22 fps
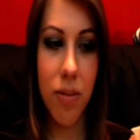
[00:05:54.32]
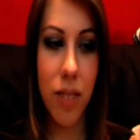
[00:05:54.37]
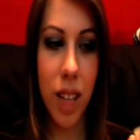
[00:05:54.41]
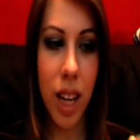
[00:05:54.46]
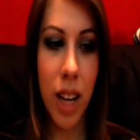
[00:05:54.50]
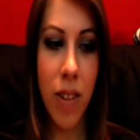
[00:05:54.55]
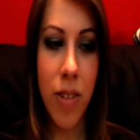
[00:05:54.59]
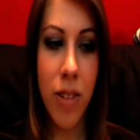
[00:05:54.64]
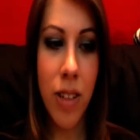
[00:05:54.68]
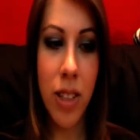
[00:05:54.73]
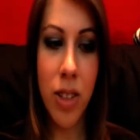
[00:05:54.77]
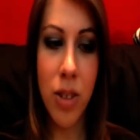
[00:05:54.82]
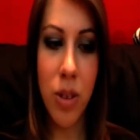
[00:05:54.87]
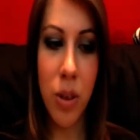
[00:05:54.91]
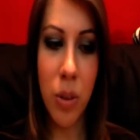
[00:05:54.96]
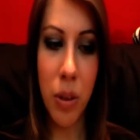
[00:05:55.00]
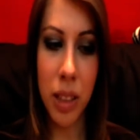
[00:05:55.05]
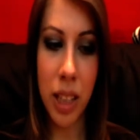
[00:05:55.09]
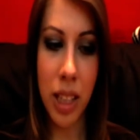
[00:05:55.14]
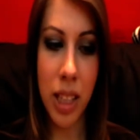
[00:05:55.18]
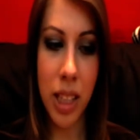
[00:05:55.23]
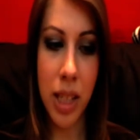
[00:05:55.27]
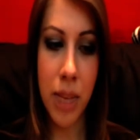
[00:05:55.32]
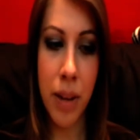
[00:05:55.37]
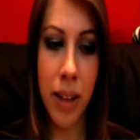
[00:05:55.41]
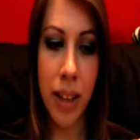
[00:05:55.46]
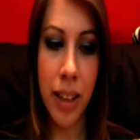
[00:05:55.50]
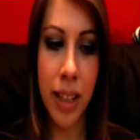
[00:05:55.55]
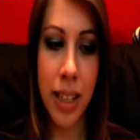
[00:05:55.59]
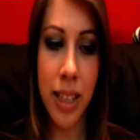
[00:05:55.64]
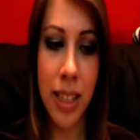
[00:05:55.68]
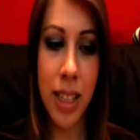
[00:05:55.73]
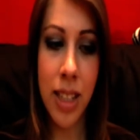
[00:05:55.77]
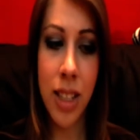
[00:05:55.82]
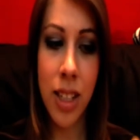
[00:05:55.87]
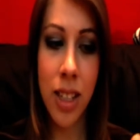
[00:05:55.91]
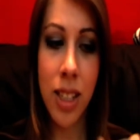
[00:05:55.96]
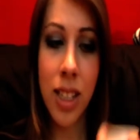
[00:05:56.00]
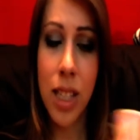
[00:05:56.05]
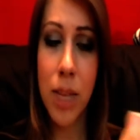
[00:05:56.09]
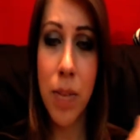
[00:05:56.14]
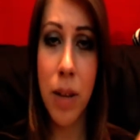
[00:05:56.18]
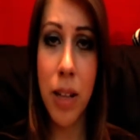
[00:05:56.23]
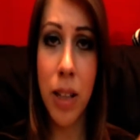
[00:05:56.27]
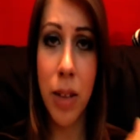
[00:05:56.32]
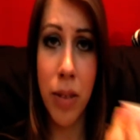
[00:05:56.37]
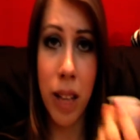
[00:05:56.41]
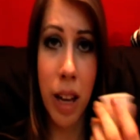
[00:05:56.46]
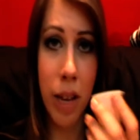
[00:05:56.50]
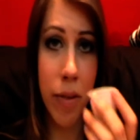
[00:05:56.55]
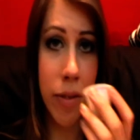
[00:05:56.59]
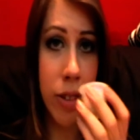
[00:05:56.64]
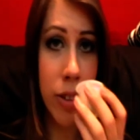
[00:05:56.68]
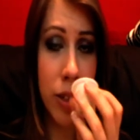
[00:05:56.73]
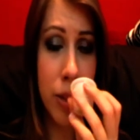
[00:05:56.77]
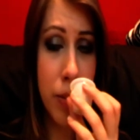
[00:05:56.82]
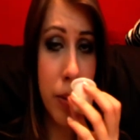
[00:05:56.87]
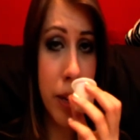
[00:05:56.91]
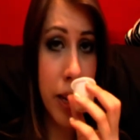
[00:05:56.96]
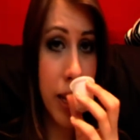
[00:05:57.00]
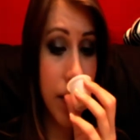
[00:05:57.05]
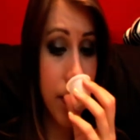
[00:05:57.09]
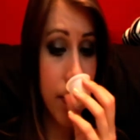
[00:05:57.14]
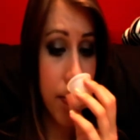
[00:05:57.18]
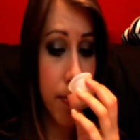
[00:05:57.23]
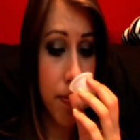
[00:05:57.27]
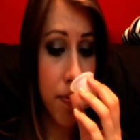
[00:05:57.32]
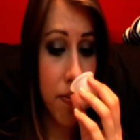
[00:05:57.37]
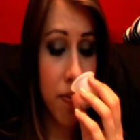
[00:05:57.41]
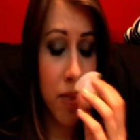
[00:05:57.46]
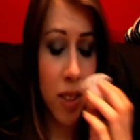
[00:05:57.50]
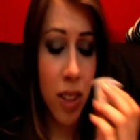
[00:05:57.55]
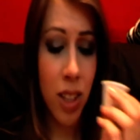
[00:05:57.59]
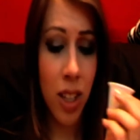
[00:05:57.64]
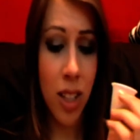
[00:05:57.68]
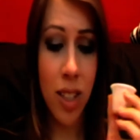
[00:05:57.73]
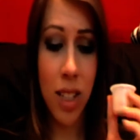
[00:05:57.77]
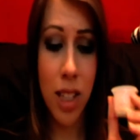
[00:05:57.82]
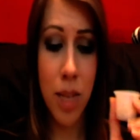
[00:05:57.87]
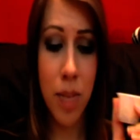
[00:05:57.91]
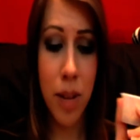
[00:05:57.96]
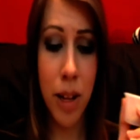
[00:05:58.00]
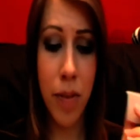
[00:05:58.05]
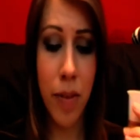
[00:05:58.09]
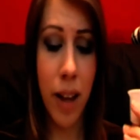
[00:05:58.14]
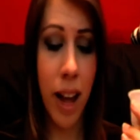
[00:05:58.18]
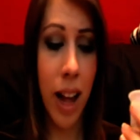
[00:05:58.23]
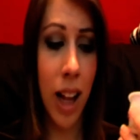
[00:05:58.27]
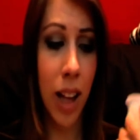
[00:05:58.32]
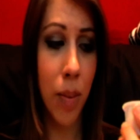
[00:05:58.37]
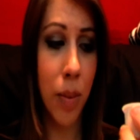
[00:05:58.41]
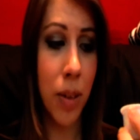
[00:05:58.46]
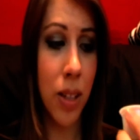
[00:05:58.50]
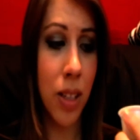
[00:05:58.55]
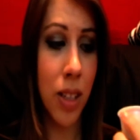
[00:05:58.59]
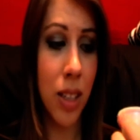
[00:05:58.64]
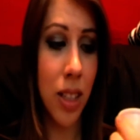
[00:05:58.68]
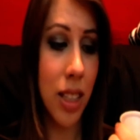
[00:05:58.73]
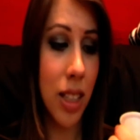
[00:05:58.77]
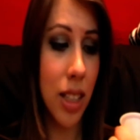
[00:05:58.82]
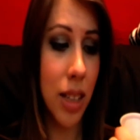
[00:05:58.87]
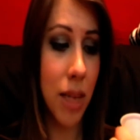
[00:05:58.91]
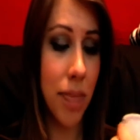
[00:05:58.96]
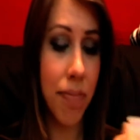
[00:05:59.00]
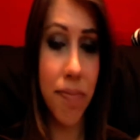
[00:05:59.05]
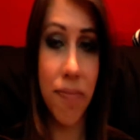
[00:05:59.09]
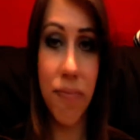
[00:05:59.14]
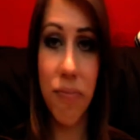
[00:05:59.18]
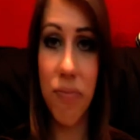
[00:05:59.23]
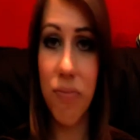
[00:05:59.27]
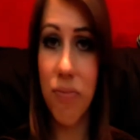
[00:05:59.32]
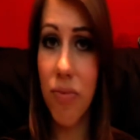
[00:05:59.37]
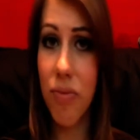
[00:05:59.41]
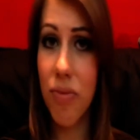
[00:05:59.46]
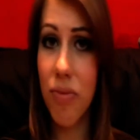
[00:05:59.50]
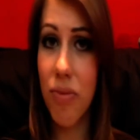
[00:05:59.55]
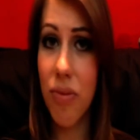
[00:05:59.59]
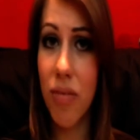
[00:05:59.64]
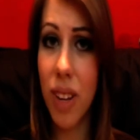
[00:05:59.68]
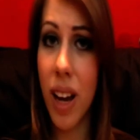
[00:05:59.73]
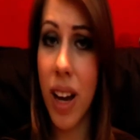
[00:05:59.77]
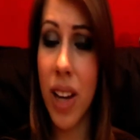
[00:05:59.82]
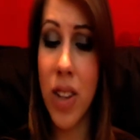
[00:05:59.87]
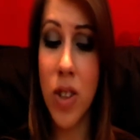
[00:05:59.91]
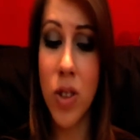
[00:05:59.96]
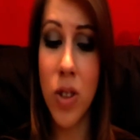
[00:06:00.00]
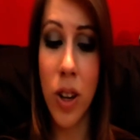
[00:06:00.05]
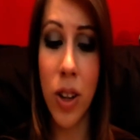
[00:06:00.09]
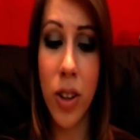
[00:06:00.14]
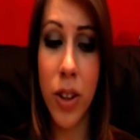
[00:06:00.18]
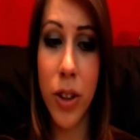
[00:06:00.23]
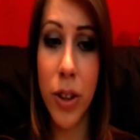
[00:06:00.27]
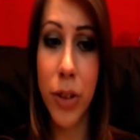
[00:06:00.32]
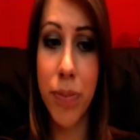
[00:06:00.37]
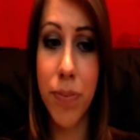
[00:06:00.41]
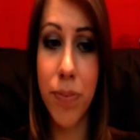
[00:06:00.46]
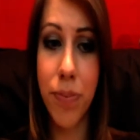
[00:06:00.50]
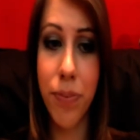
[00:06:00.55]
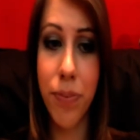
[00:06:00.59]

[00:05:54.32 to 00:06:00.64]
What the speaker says: I really don't know what that smell is. It doesn't smell of lavender to me. It doesn't smell of almonds. I do not know.